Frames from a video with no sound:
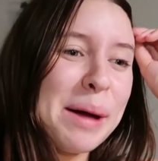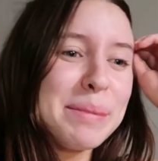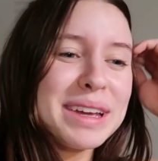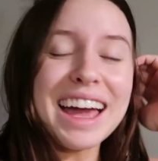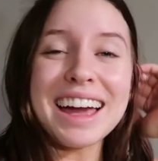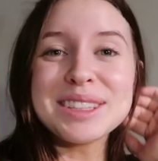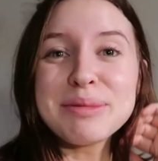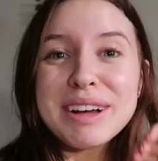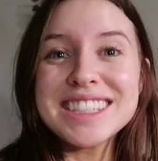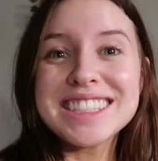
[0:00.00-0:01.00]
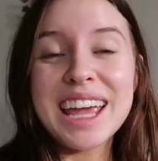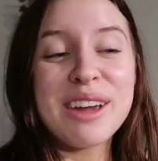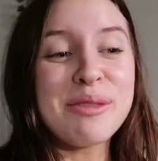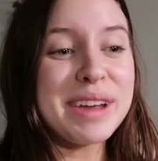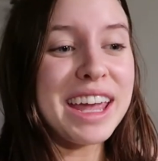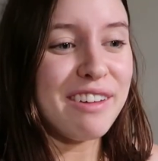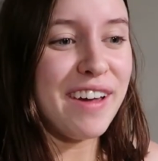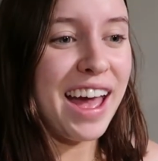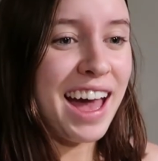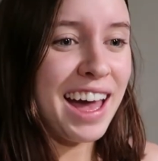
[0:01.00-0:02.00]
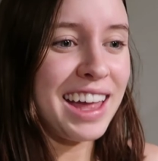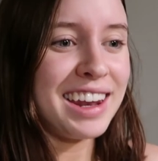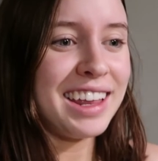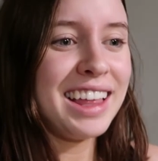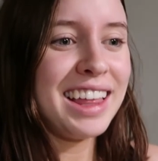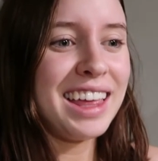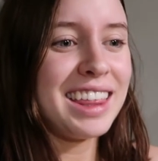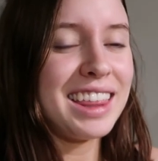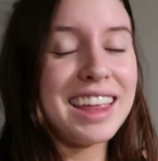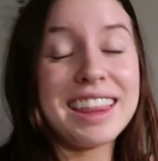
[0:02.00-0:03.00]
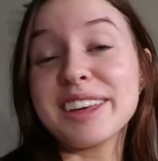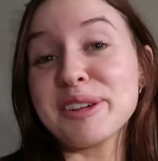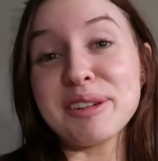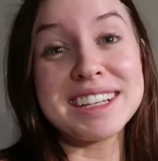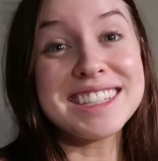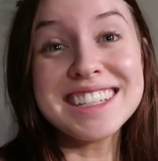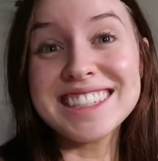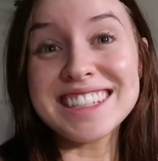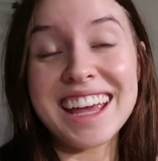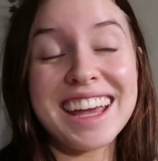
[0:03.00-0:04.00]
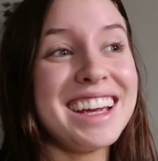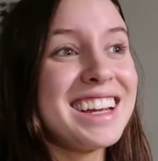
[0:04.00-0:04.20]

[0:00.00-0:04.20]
But yeah, it's Wednesday. We have had the craziest day.